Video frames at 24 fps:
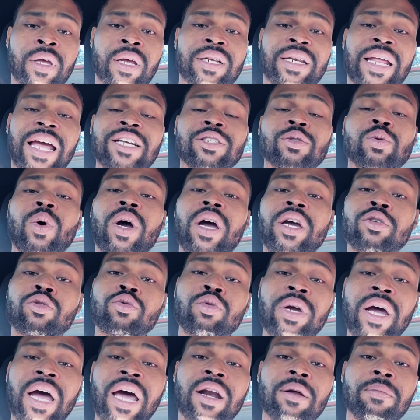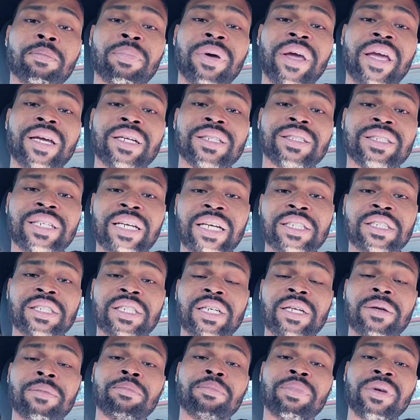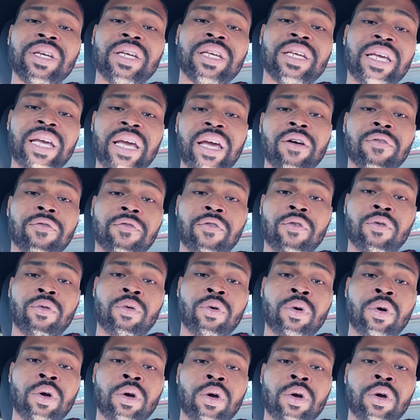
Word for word: That's why you got to pay attention and be careful.